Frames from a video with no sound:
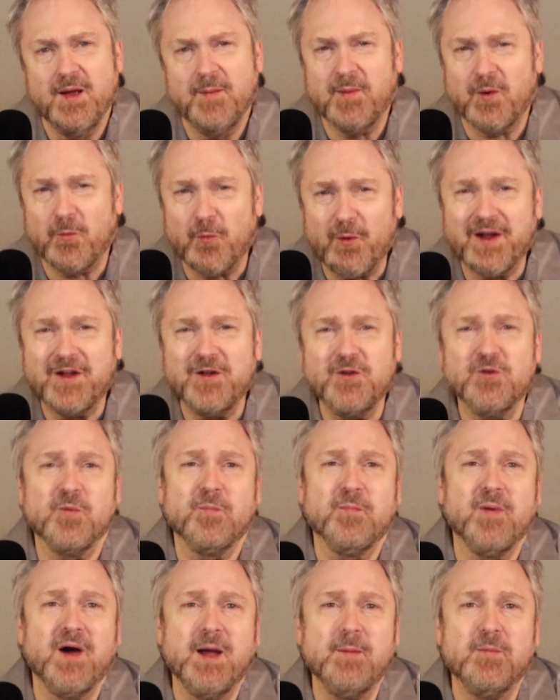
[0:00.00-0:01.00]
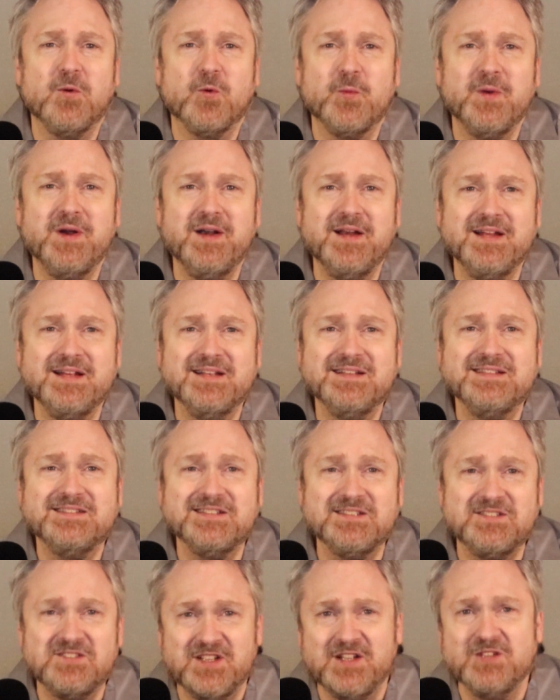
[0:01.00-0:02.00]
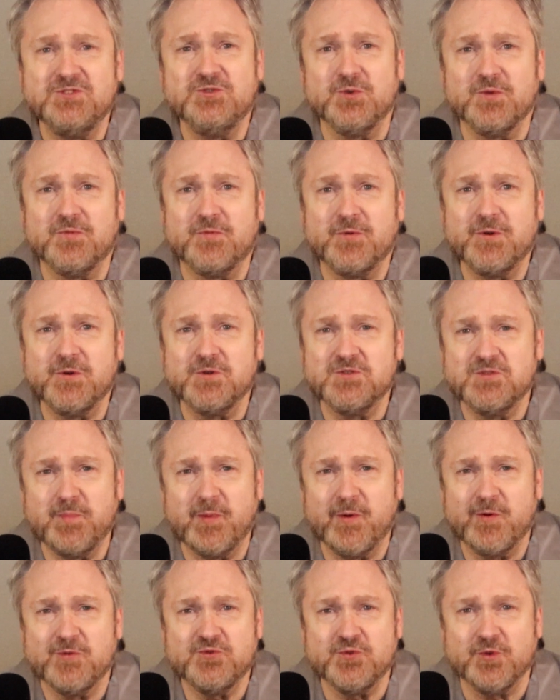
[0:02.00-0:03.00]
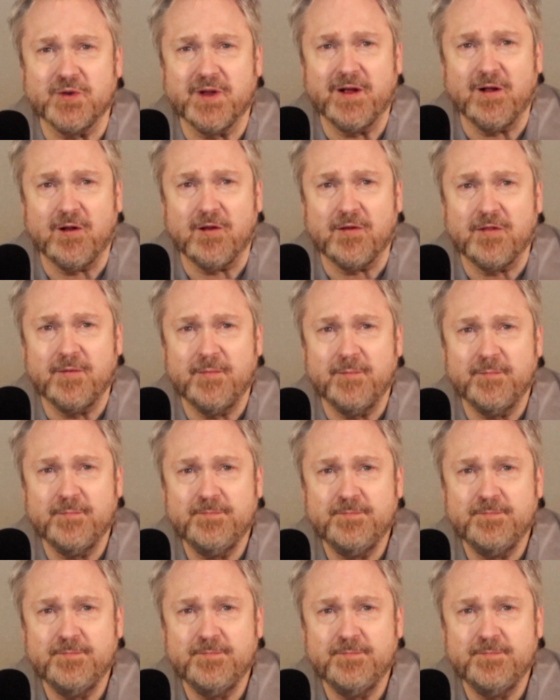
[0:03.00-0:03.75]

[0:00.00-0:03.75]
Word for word: But regular Bible reading is essential for your spiritual health.